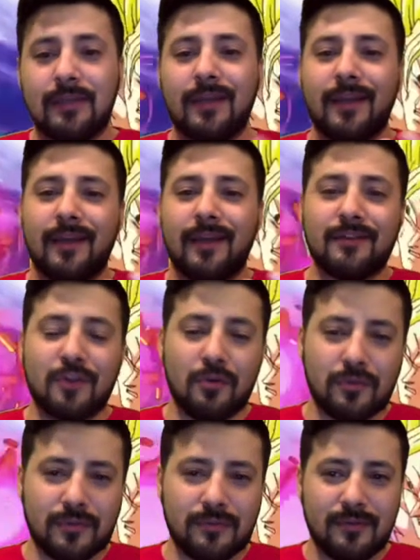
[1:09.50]
and
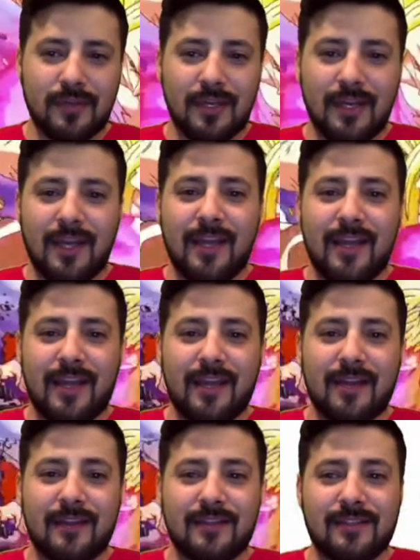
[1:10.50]
Goku.
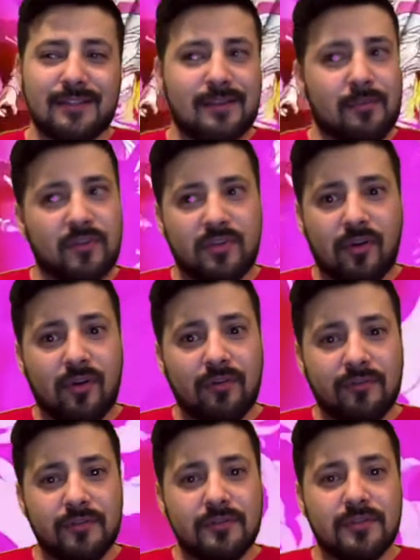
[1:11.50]
And it's not Potara
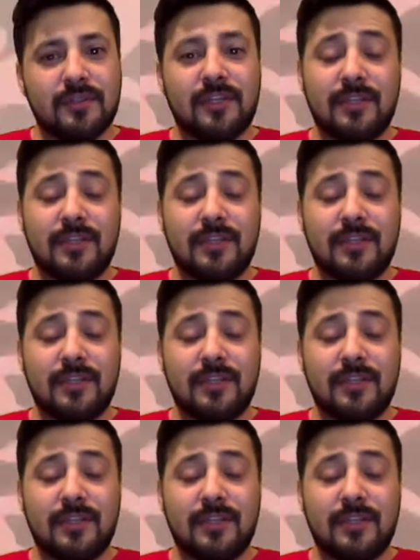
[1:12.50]
fusion,